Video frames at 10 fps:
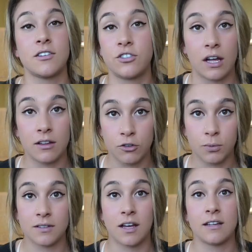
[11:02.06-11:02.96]
this challenge
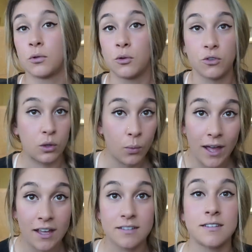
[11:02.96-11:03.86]
besides losing
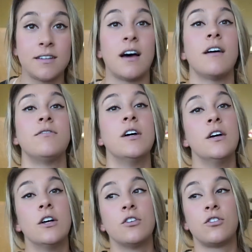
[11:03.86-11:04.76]
weight and stuff.
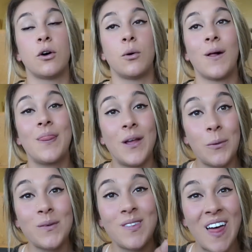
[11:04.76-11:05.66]
So there
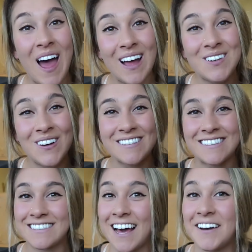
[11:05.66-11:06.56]
was that
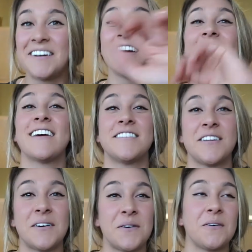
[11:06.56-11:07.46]
on Saturday.
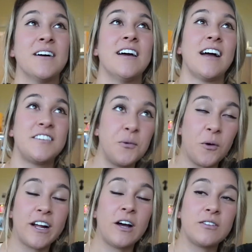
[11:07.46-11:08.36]
So didn't
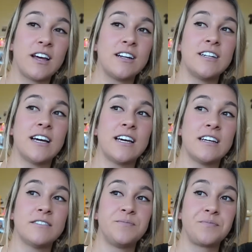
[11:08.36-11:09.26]
work out
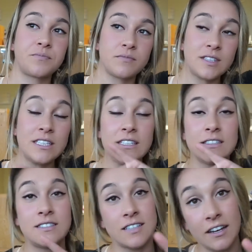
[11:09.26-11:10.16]
Saturday.
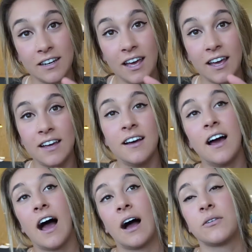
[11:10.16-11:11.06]
Sunday,
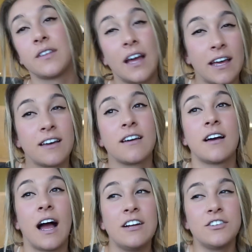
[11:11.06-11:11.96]
I was like,
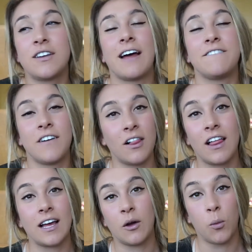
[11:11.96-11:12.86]
I felt
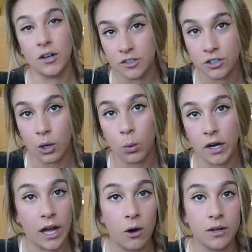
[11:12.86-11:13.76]
like I wanted to go
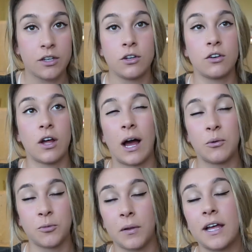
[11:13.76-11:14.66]
work out, and I
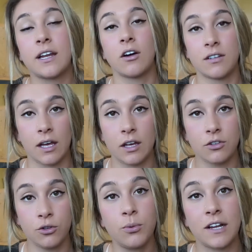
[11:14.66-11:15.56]
was planning on
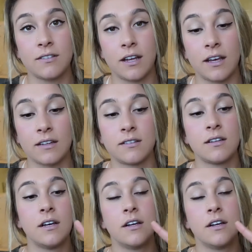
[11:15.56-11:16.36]
taking 2 rest days,